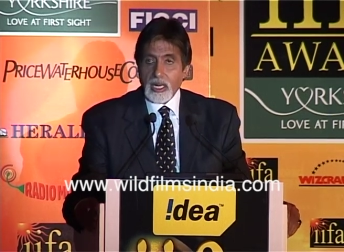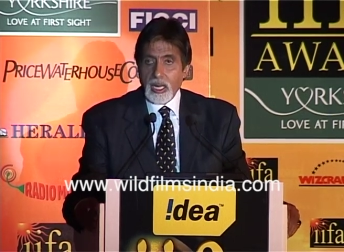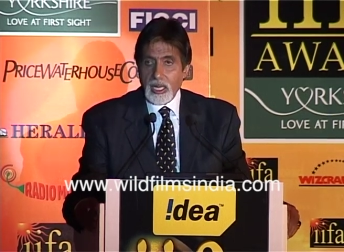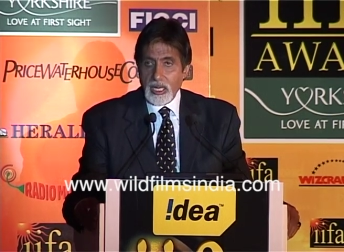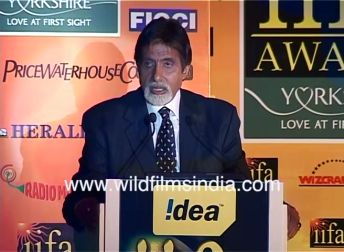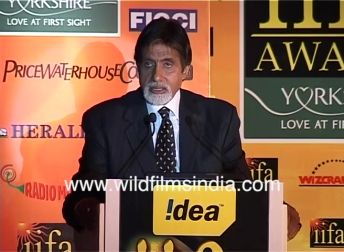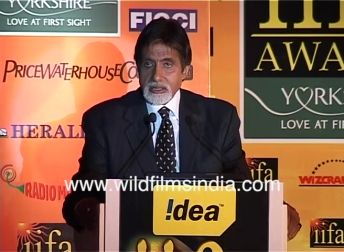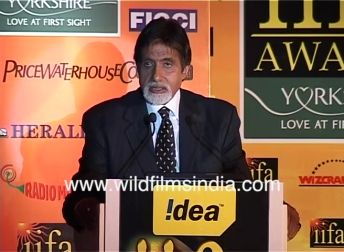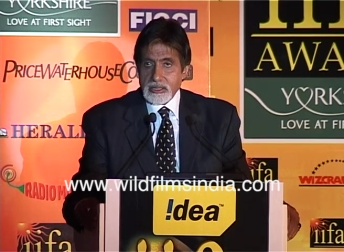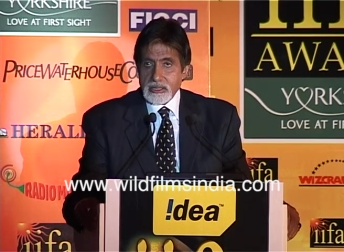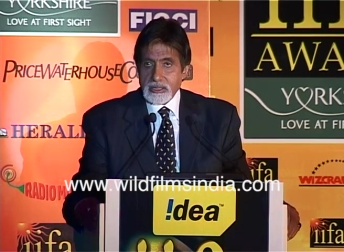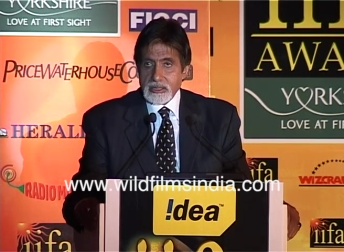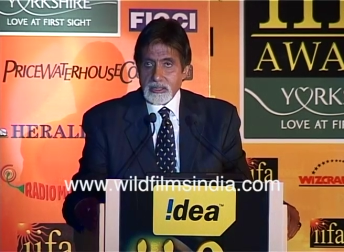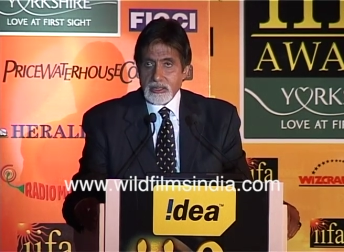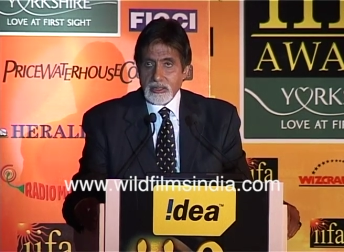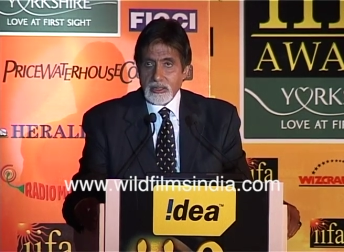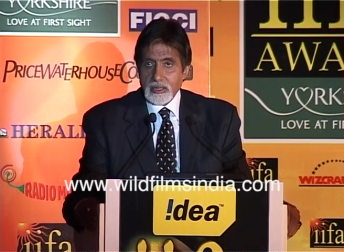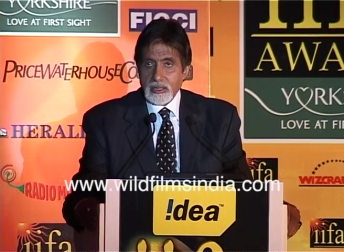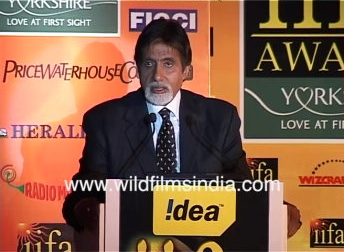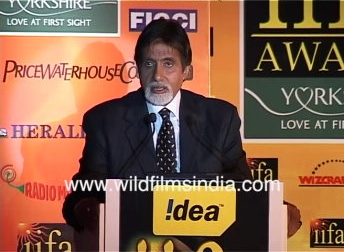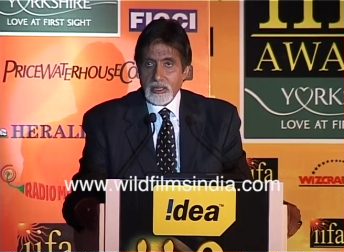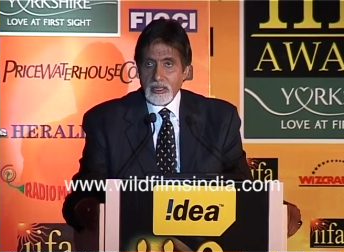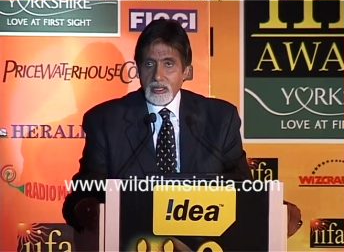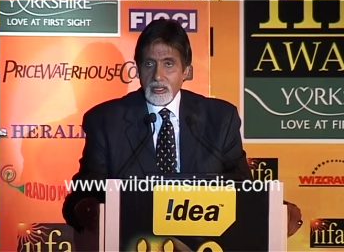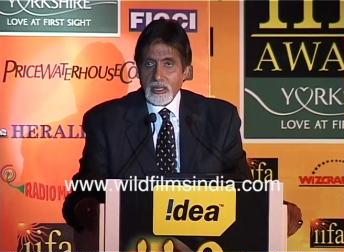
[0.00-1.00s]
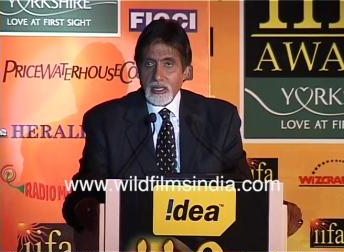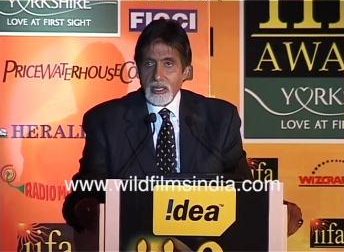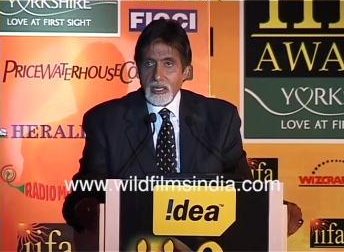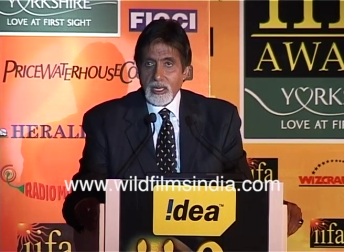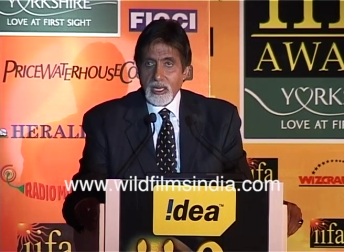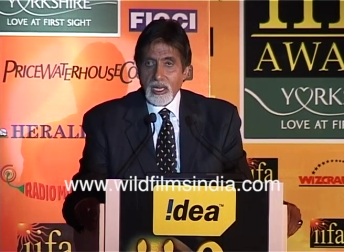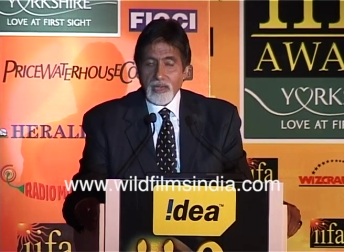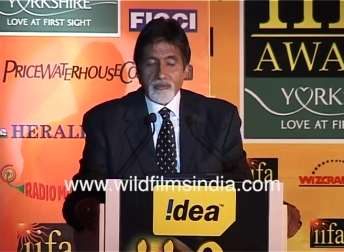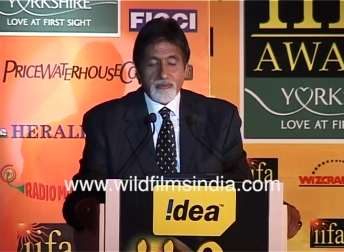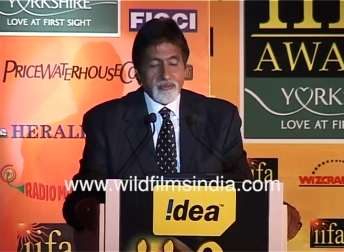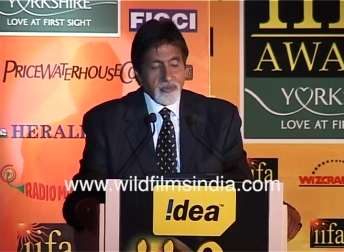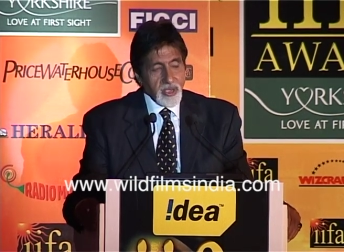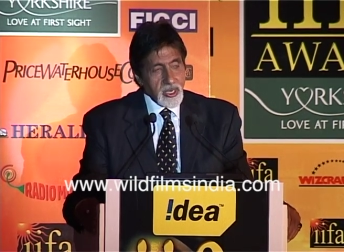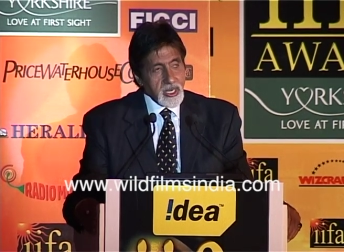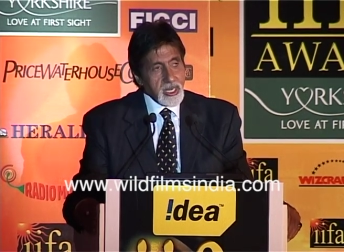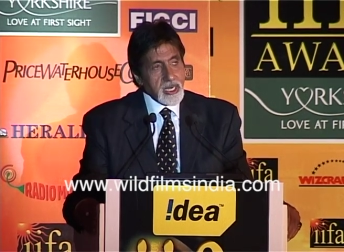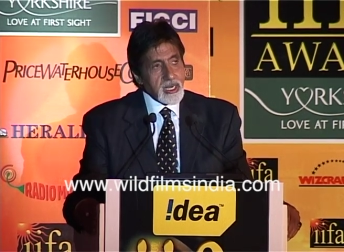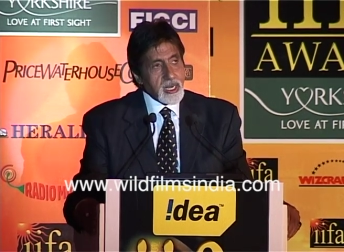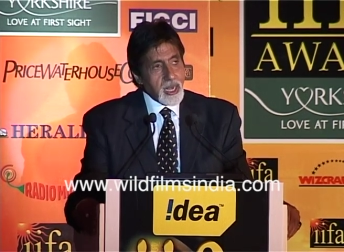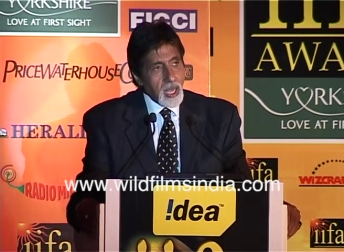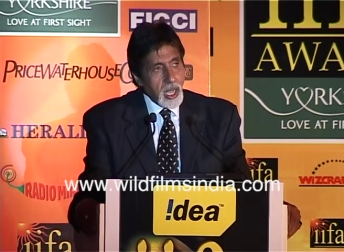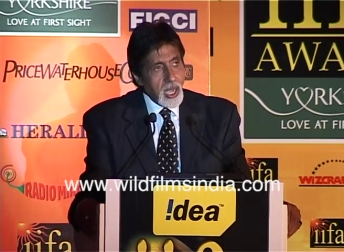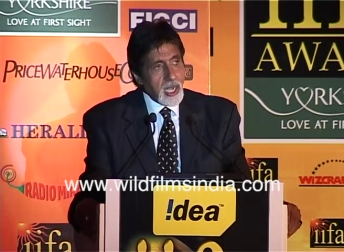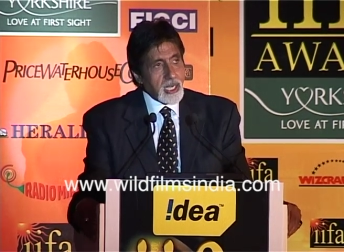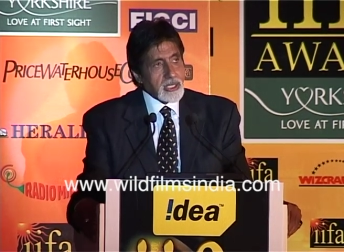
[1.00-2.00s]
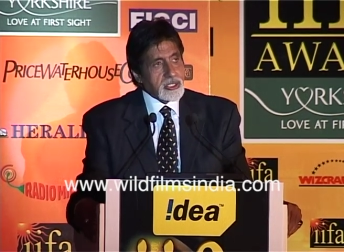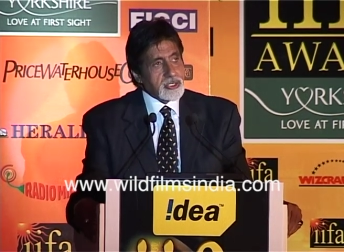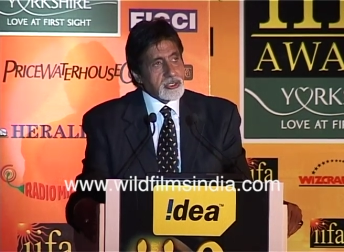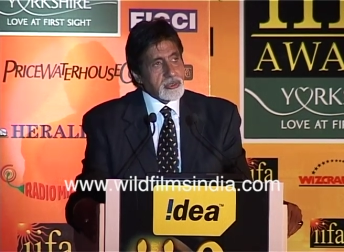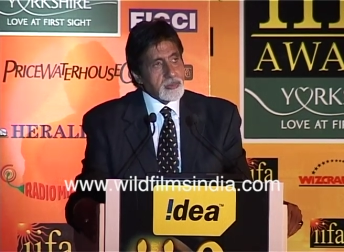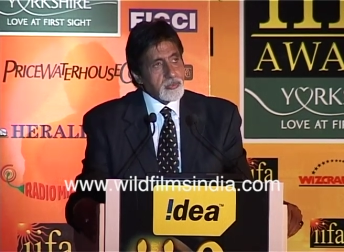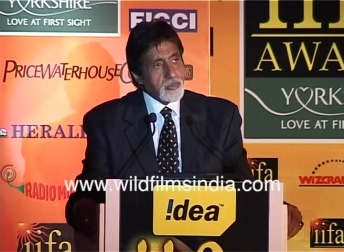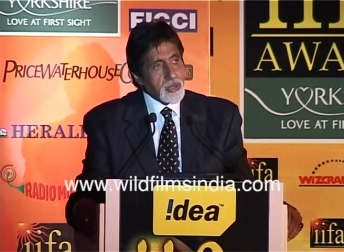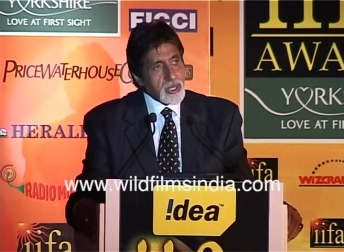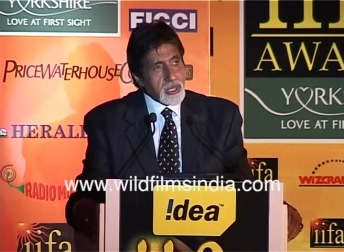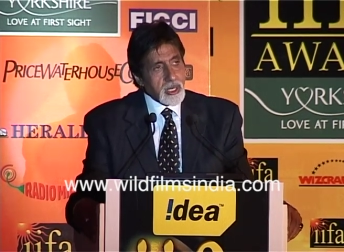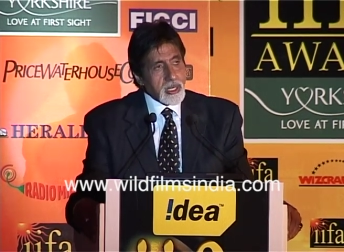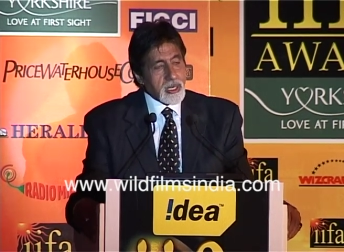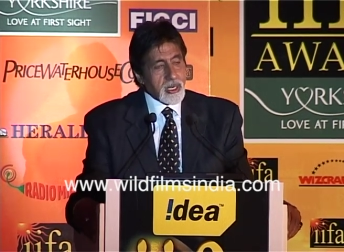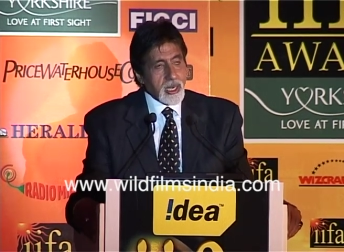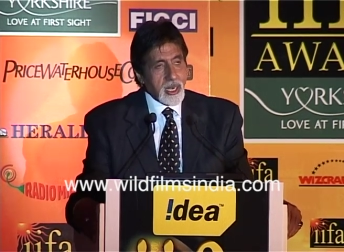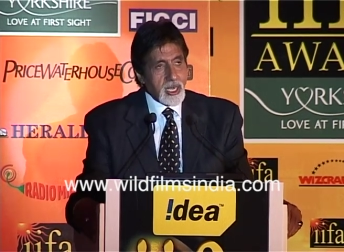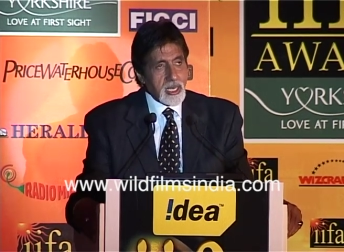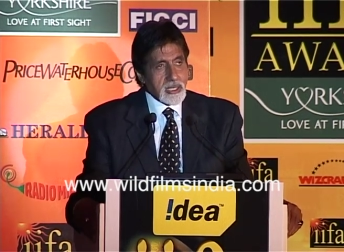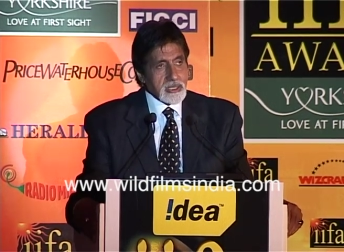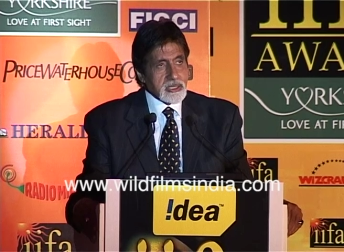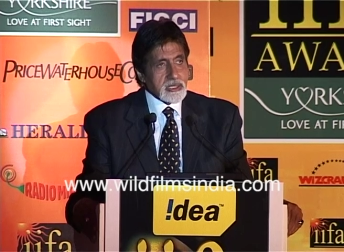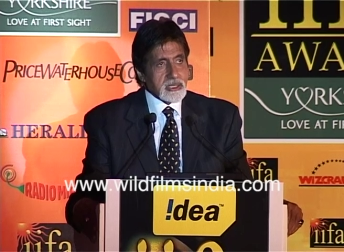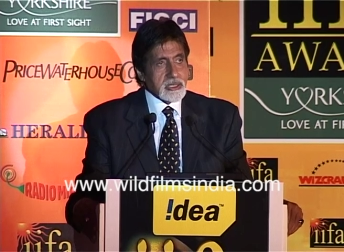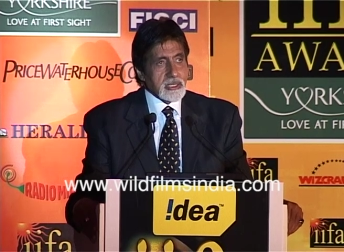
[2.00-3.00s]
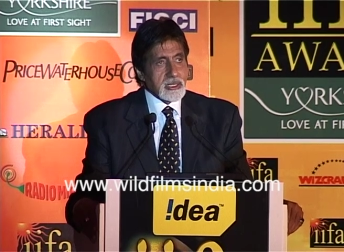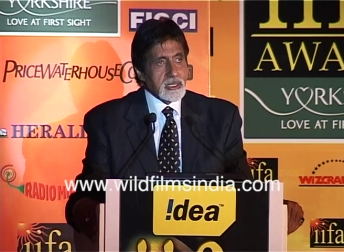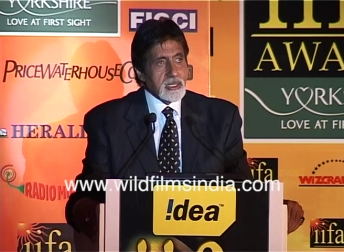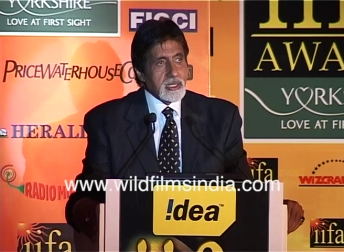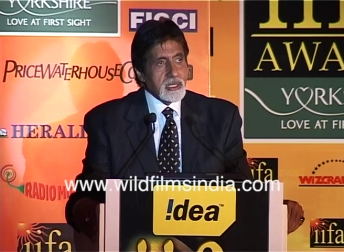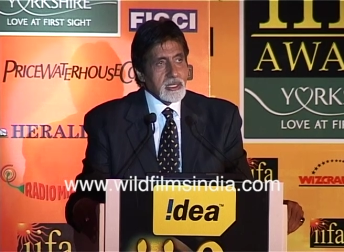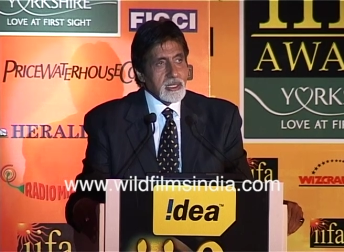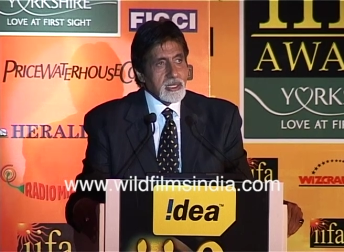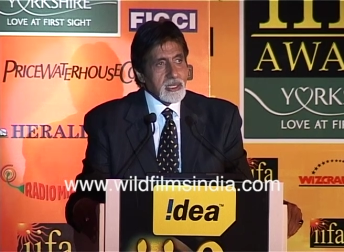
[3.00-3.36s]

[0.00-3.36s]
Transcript: class, a very large middle class